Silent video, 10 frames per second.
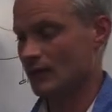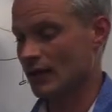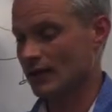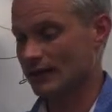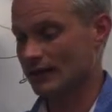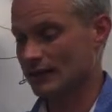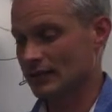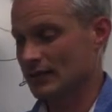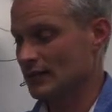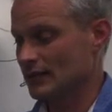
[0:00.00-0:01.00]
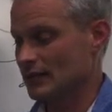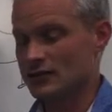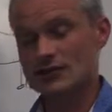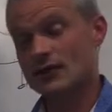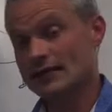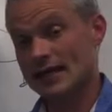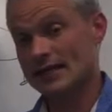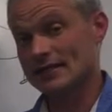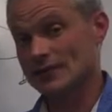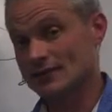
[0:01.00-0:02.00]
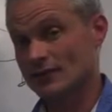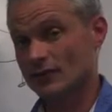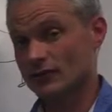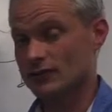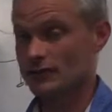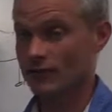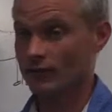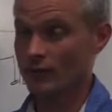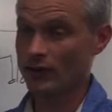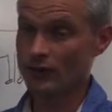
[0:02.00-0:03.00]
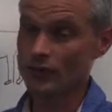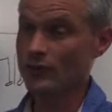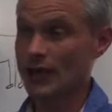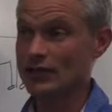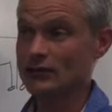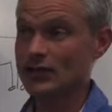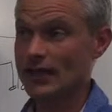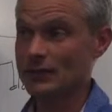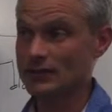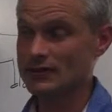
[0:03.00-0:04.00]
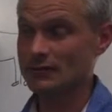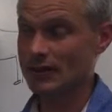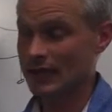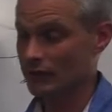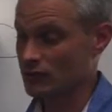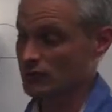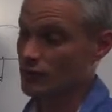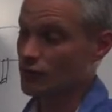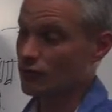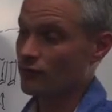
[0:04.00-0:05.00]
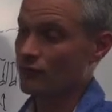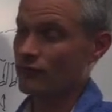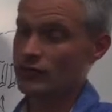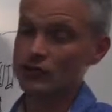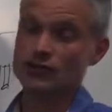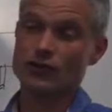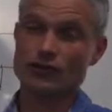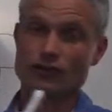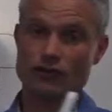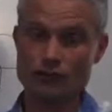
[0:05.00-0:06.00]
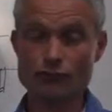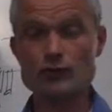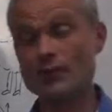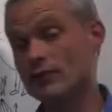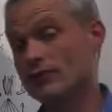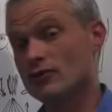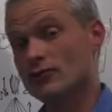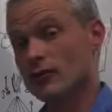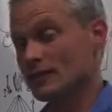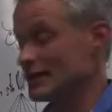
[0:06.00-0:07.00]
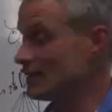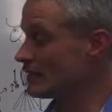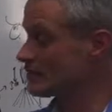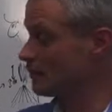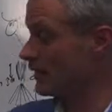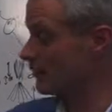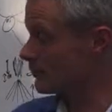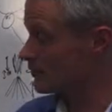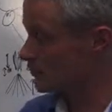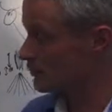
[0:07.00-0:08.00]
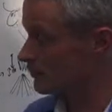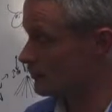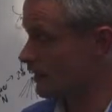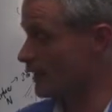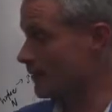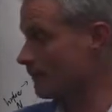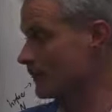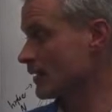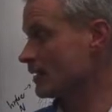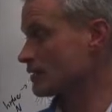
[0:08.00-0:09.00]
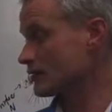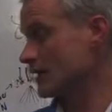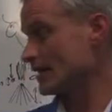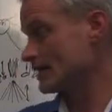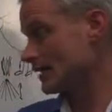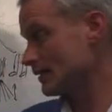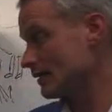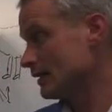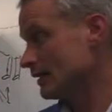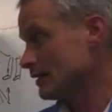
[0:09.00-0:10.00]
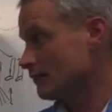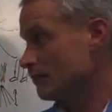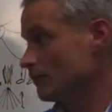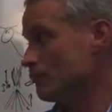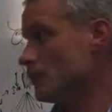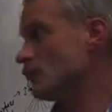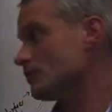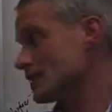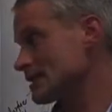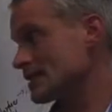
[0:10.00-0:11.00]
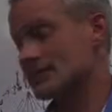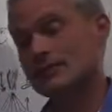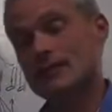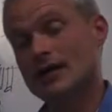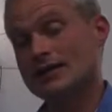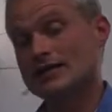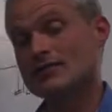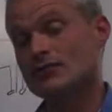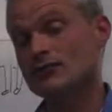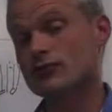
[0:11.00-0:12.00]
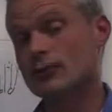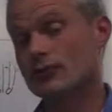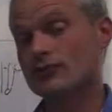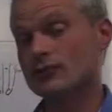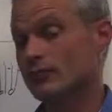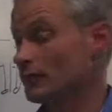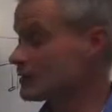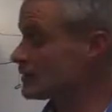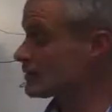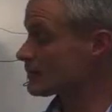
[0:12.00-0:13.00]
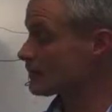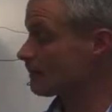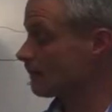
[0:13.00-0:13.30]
kind of consolidating the stocks of both you and your neighbours and being able to move the stock through both of your properties to be able to create a movement system like this through both of your properties.